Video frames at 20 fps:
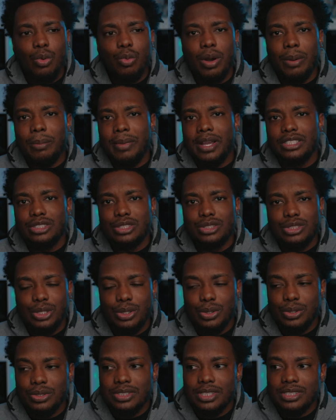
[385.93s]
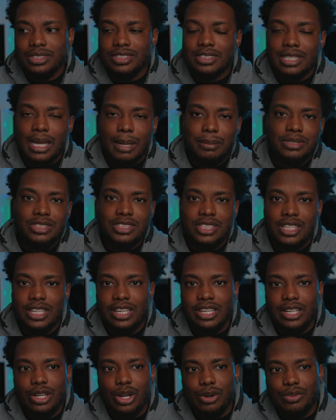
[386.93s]
what made you choose
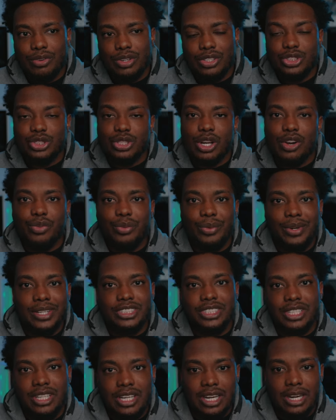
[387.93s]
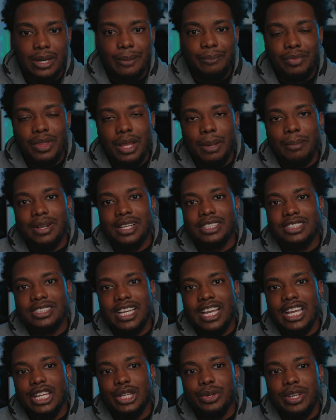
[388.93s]
cybersecurity over software engineer? Because
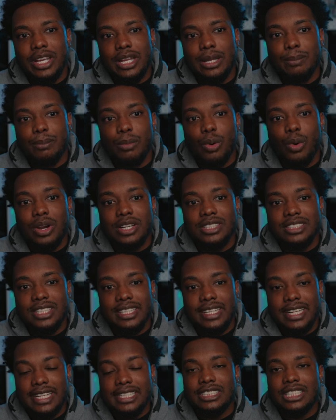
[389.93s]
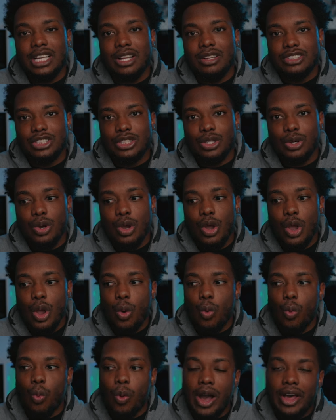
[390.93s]
then you're getting more detail into
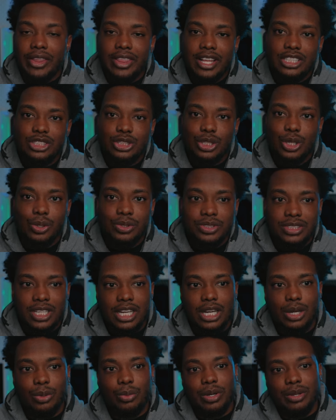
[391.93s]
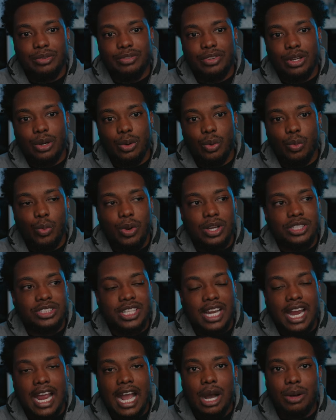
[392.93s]
why they chose that career field, what's
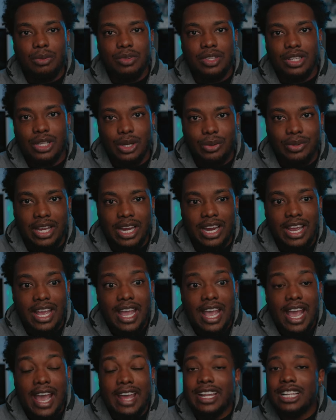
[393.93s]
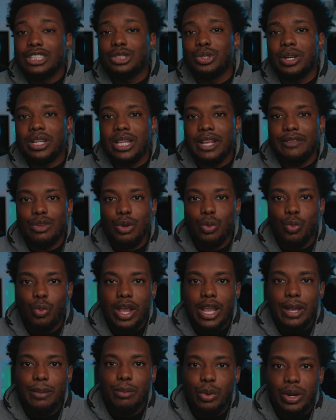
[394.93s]
their outlook on that, and that's gonna give you
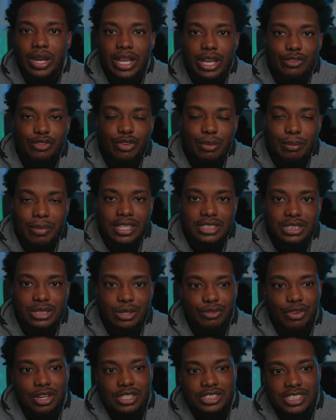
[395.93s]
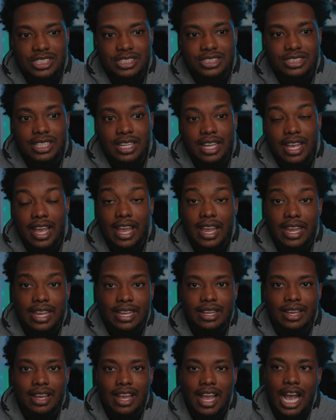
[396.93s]
way more information versus,
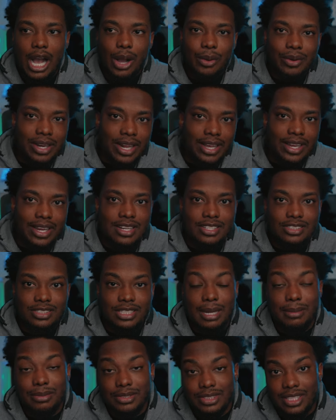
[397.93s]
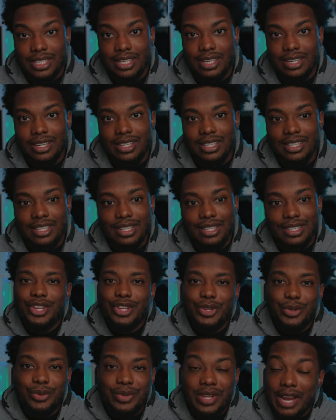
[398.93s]
hey, how can I get in cybersecurity?
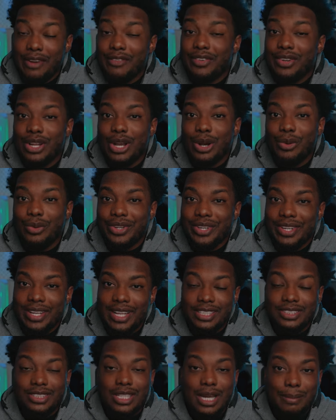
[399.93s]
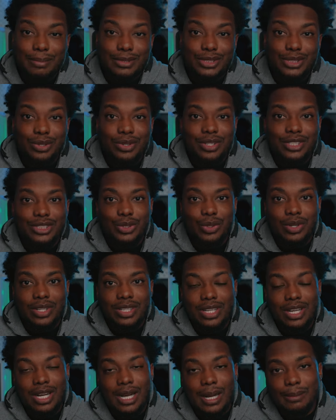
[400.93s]
You never know where your next opportunity is gonna
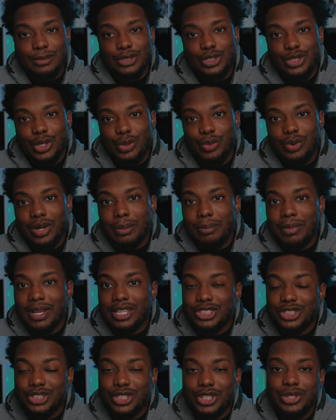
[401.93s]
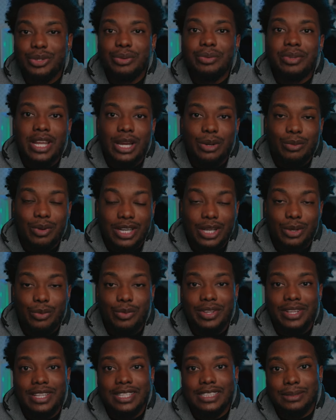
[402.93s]
come, so you wanna make sure you're networking
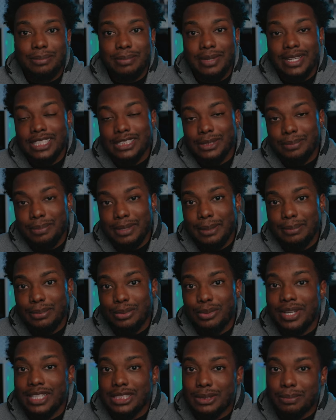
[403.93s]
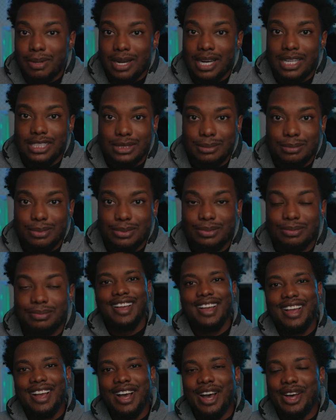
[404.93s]
with as many people as possible.
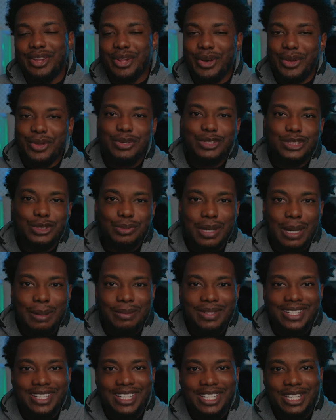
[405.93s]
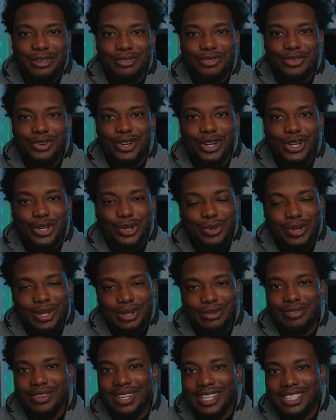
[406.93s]
I know you was probably looking for a
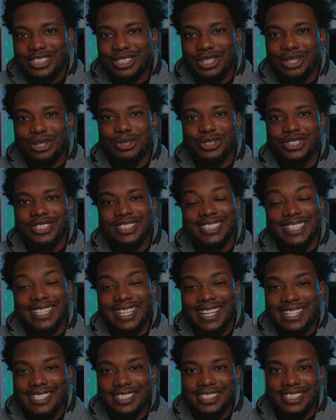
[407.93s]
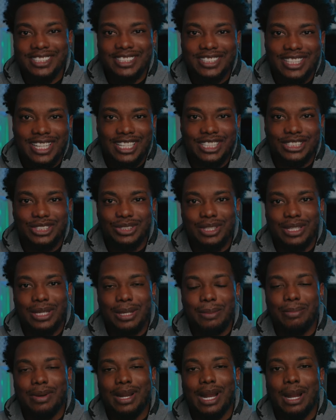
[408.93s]
quick fix solution to get into this
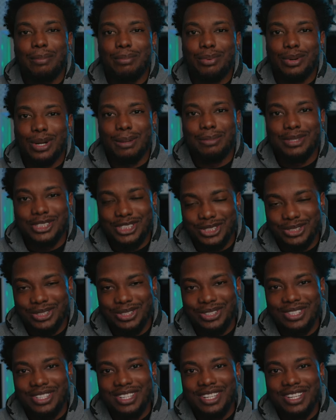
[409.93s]
industry, but I promise you,